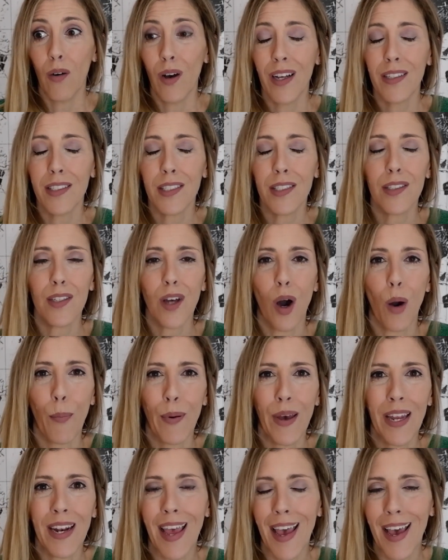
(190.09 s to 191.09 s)
well,
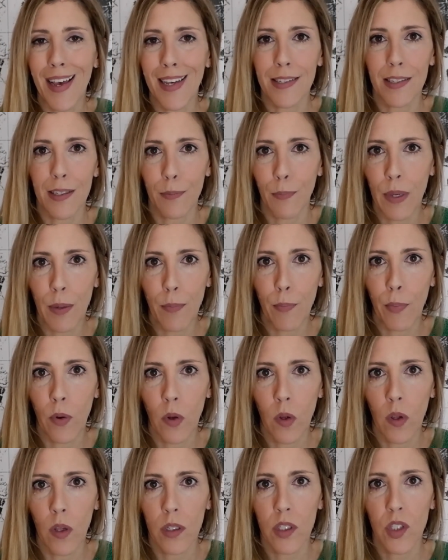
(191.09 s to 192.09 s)
stop and ask
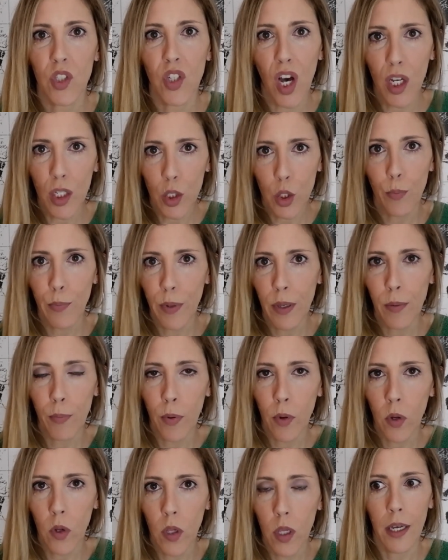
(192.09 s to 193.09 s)
people, talk to
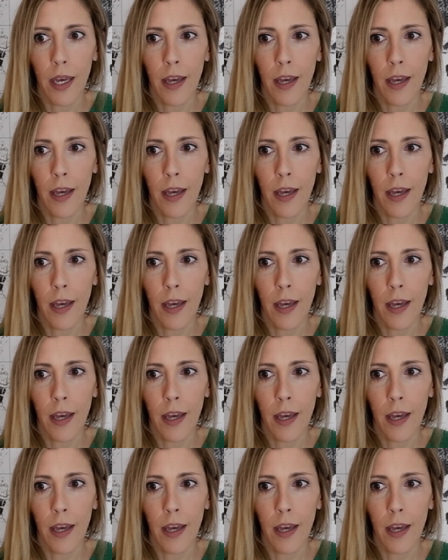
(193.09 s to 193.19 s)
people.